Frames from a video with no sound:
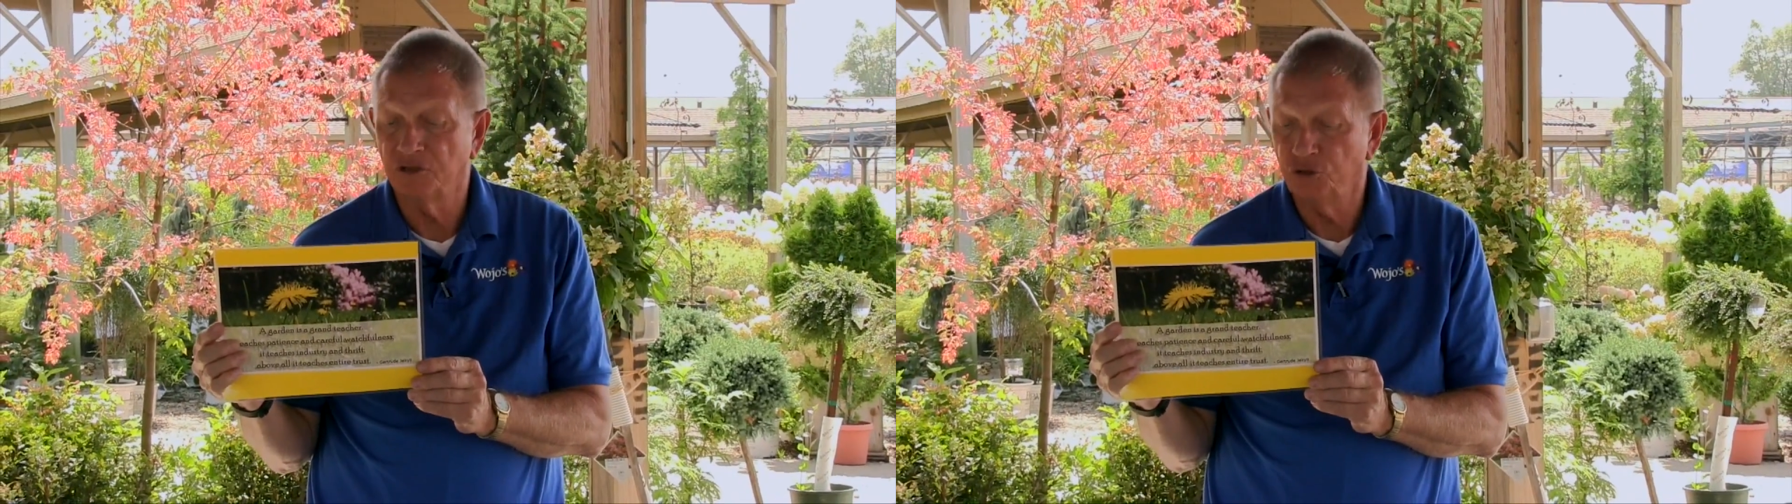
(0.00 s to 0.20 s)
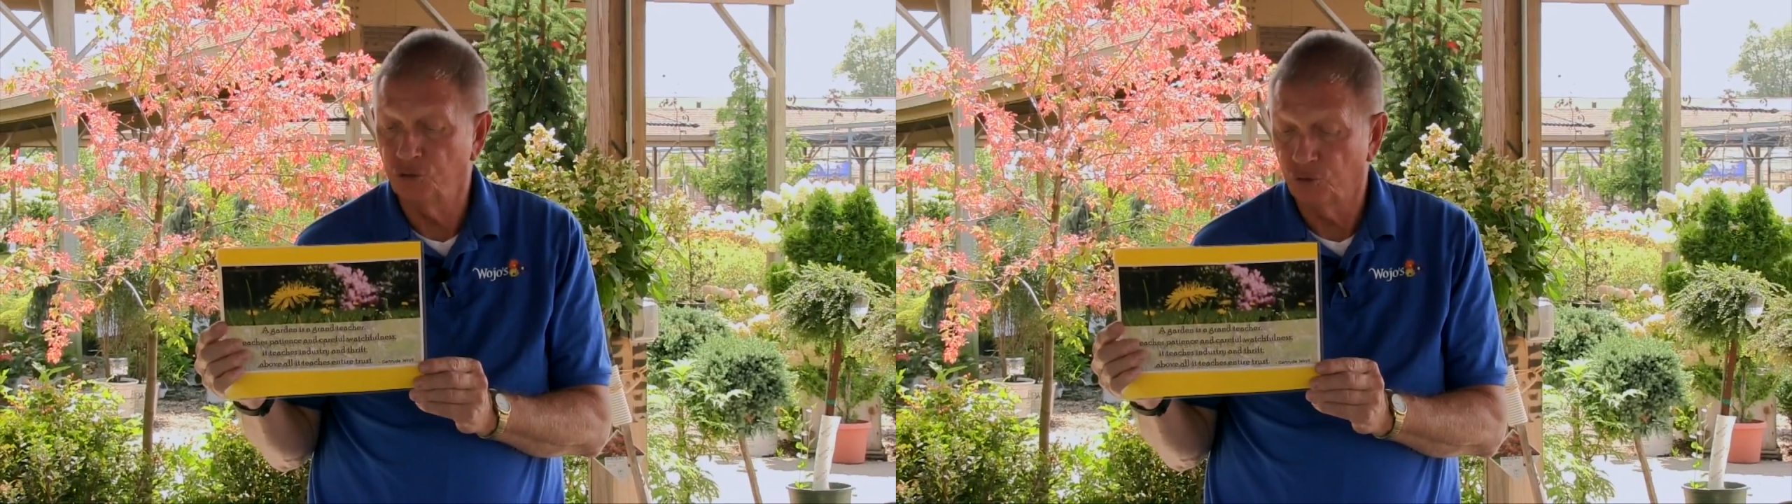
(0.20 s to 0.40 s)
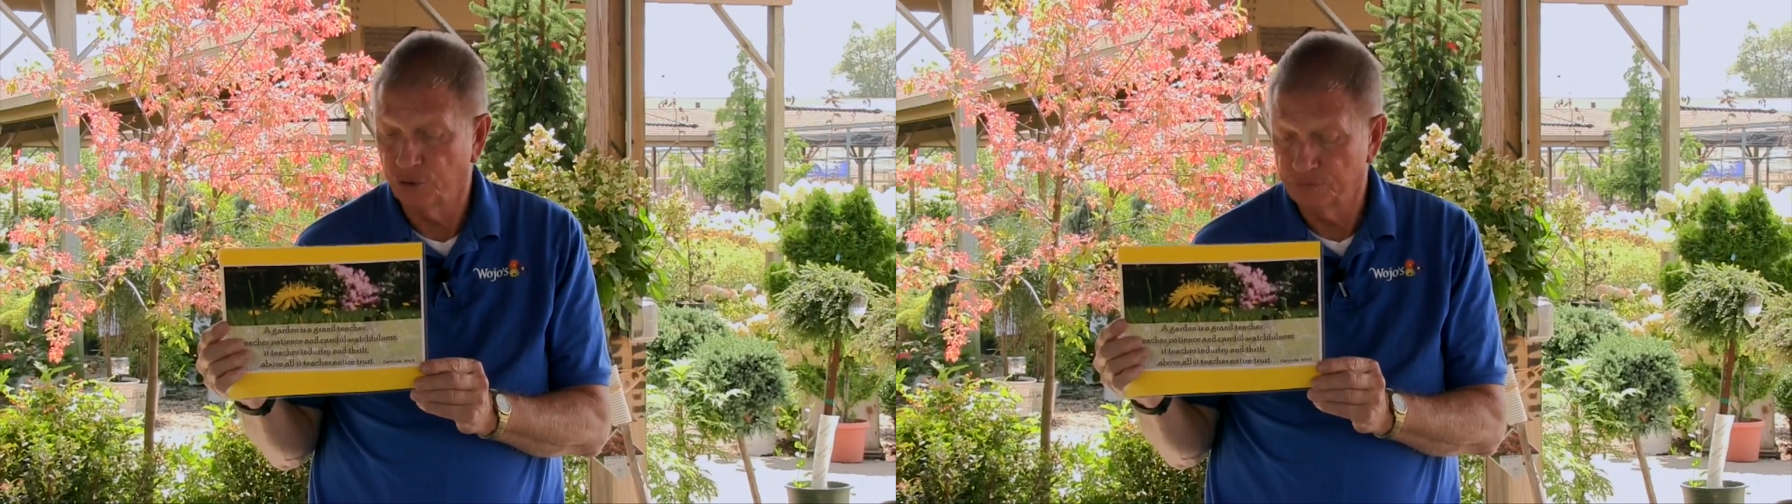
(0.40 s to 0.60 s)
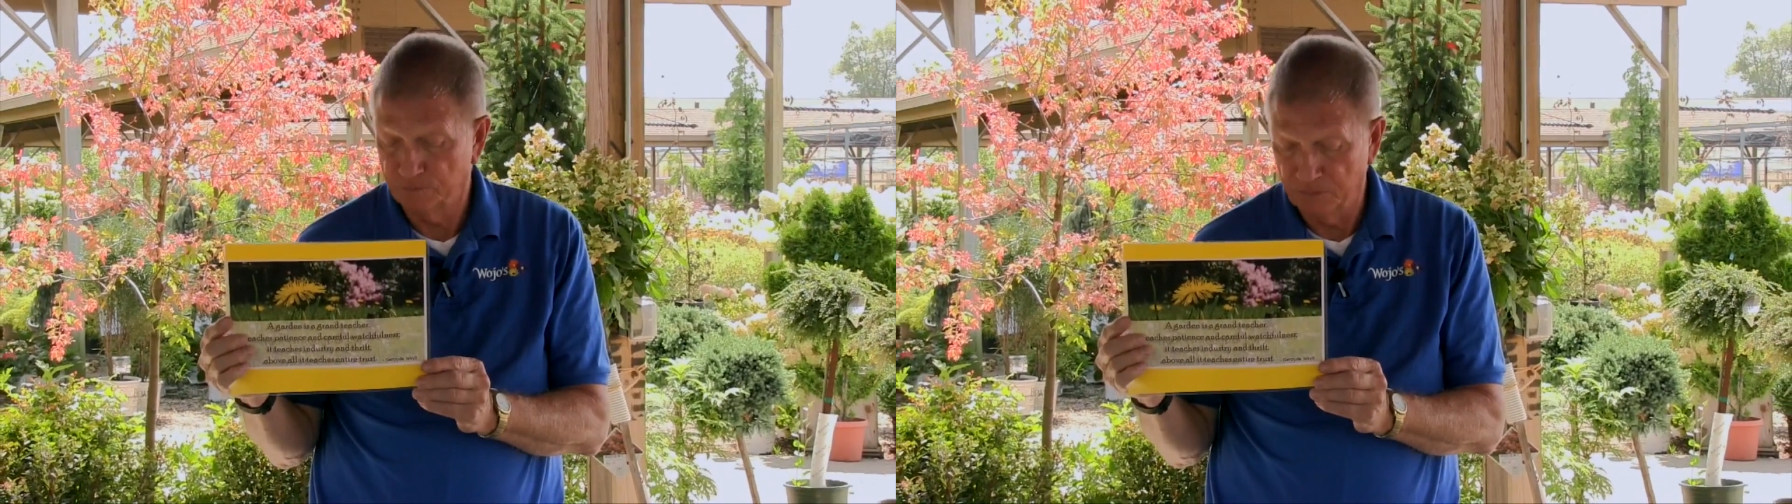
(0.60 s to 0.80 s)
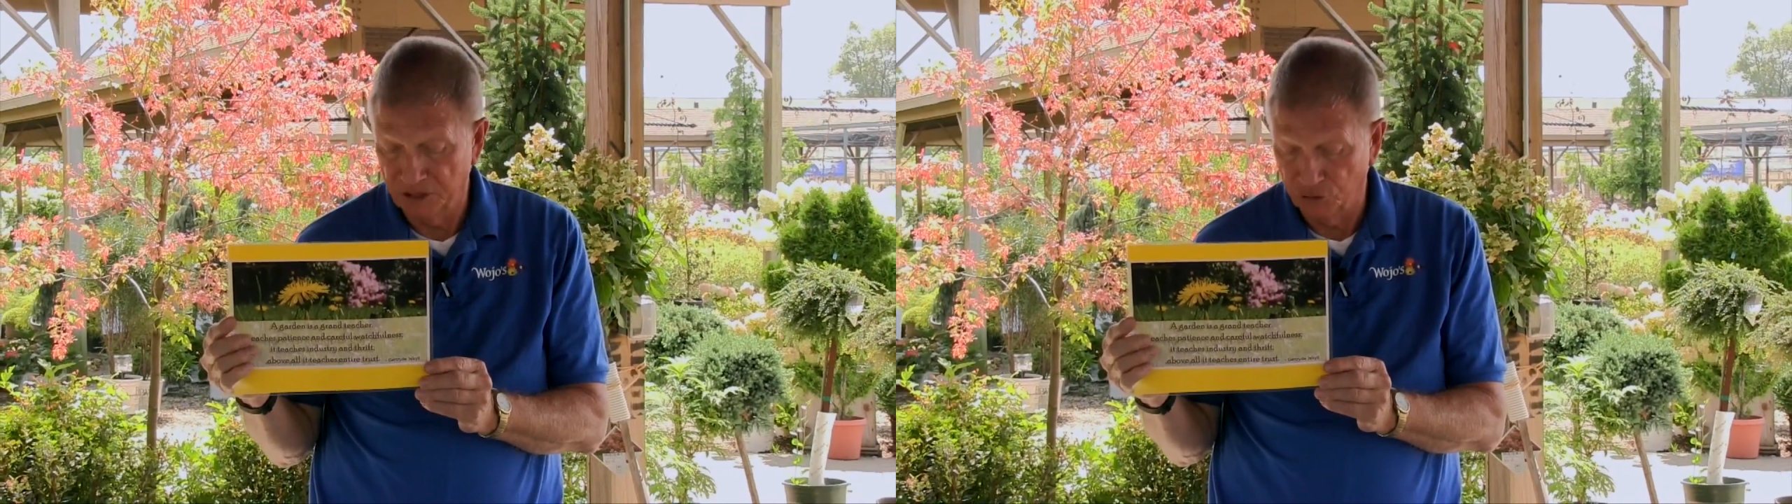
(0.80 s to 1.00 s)
in
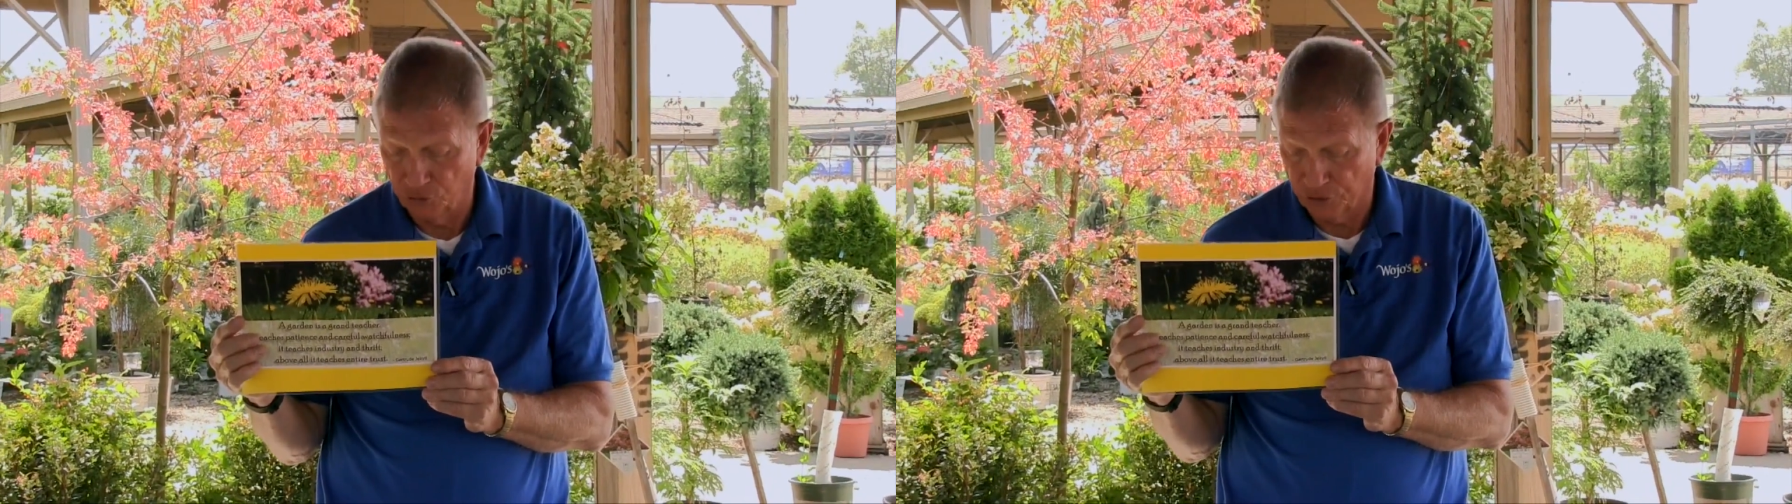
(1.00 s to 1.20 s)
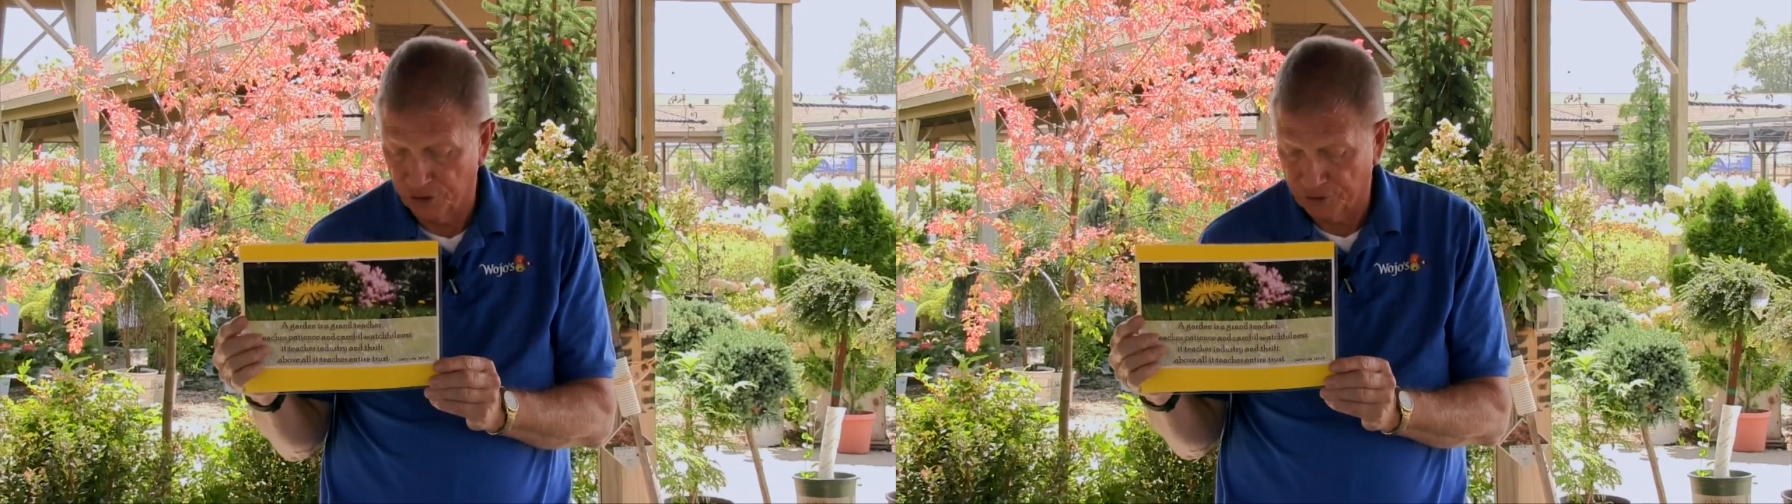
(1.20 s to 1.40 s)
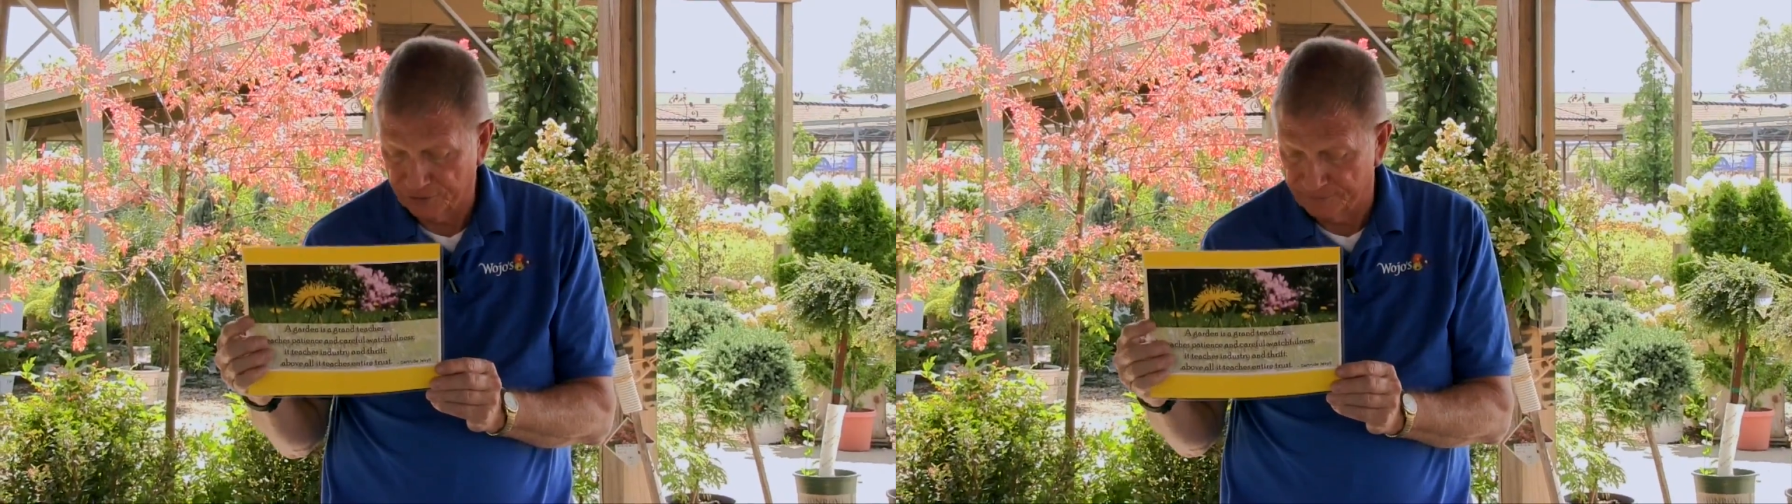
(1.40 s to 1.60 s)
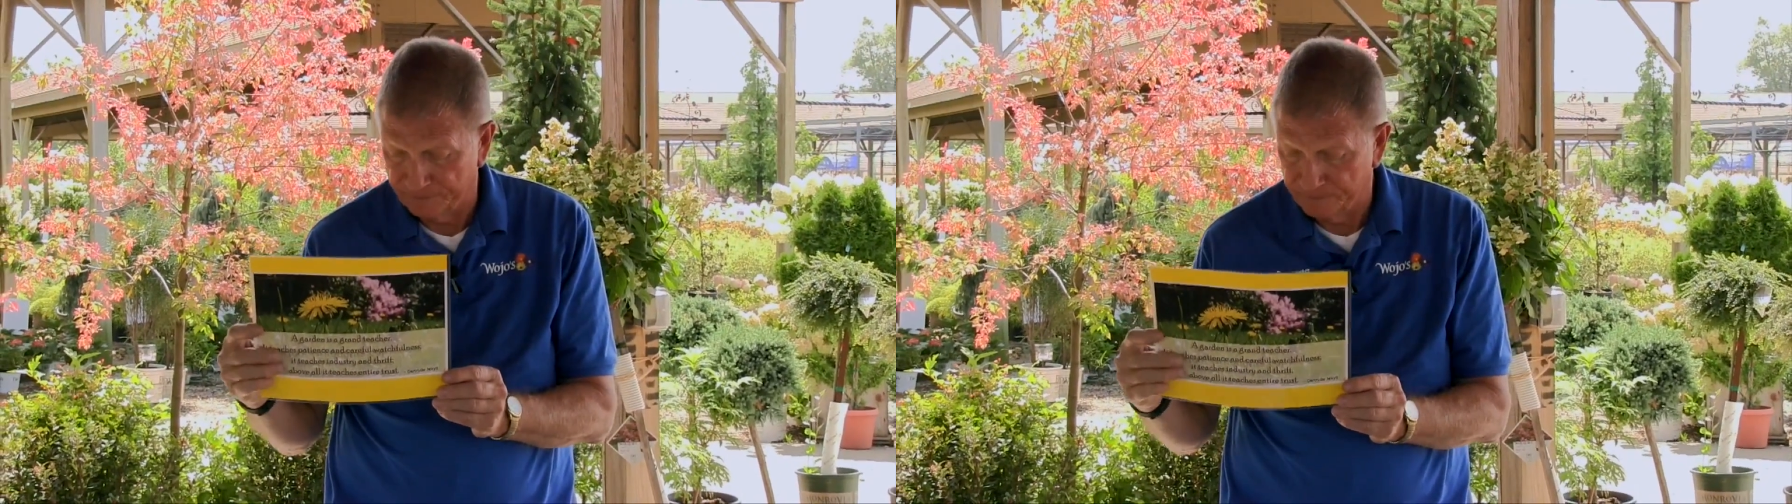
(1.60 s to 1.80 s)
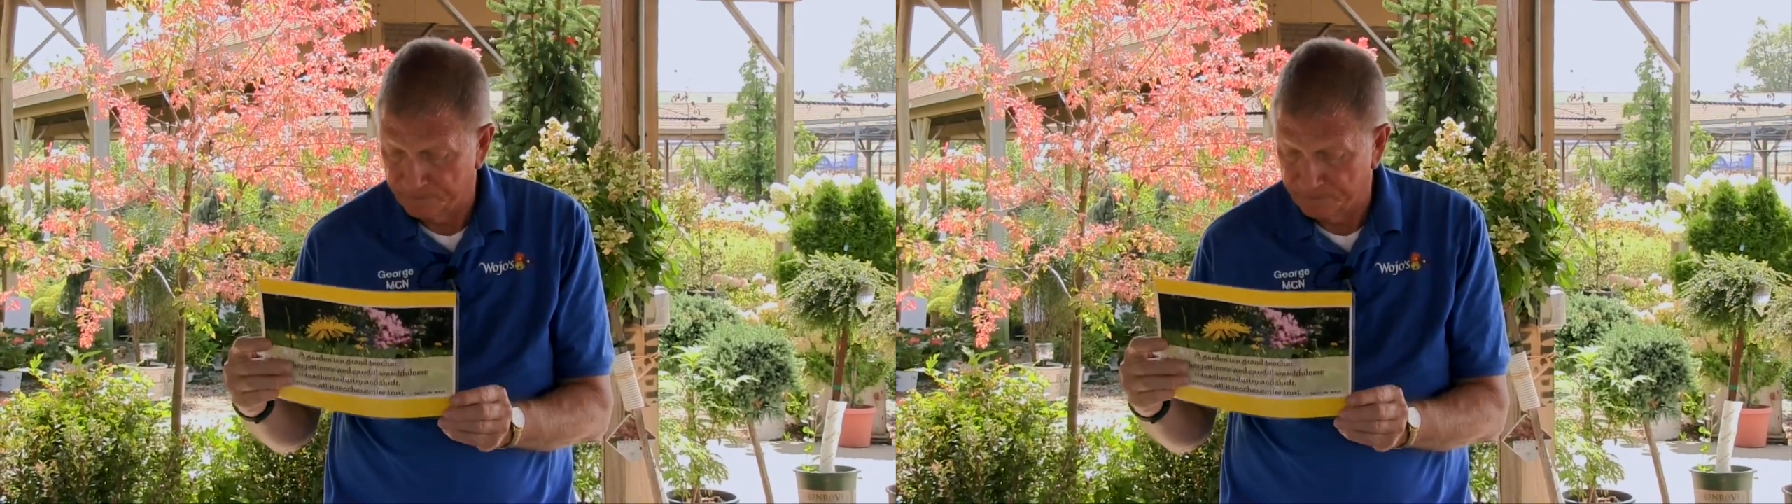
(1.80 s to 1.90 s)
your garden.